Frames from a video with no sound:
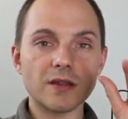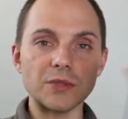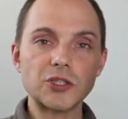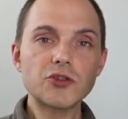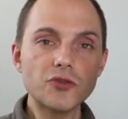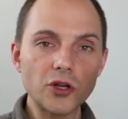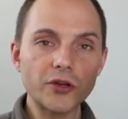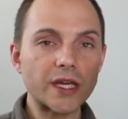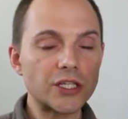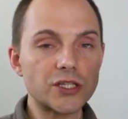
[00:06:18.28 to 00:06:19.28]
them in two
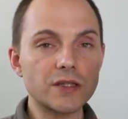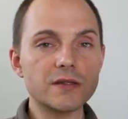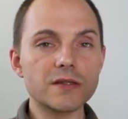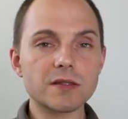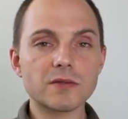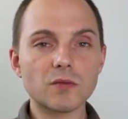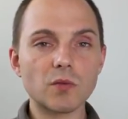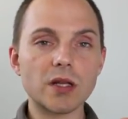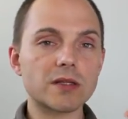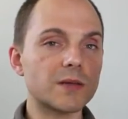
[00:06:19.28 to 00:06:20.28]
locations,
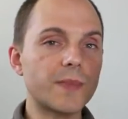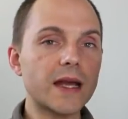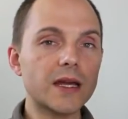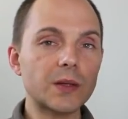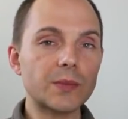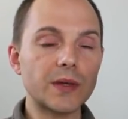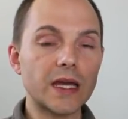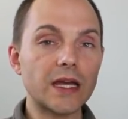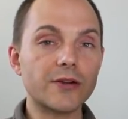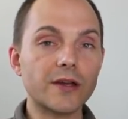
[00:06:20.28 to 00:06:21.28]
one as a backup
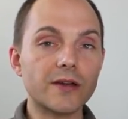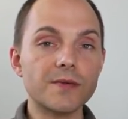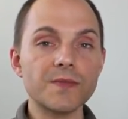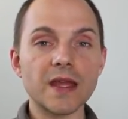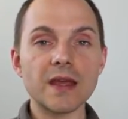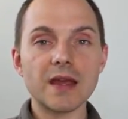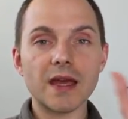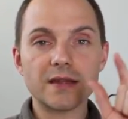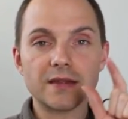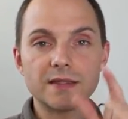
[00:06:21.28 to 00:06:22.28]
area,
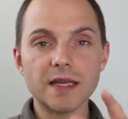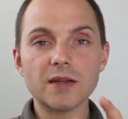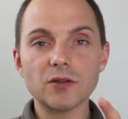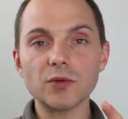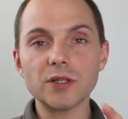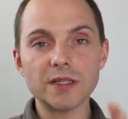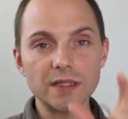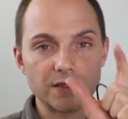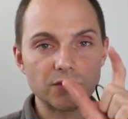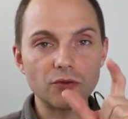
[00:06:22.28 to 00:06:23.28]
and then the second one
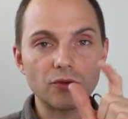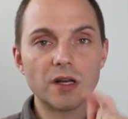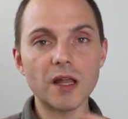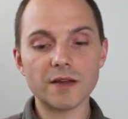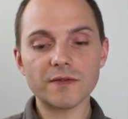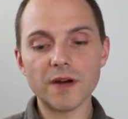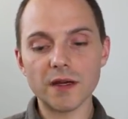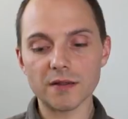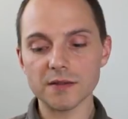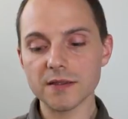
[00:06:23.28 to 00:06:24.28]
is your client
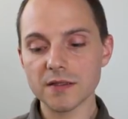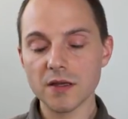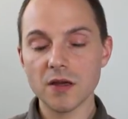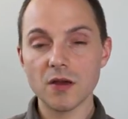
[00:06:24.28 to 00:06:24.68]
files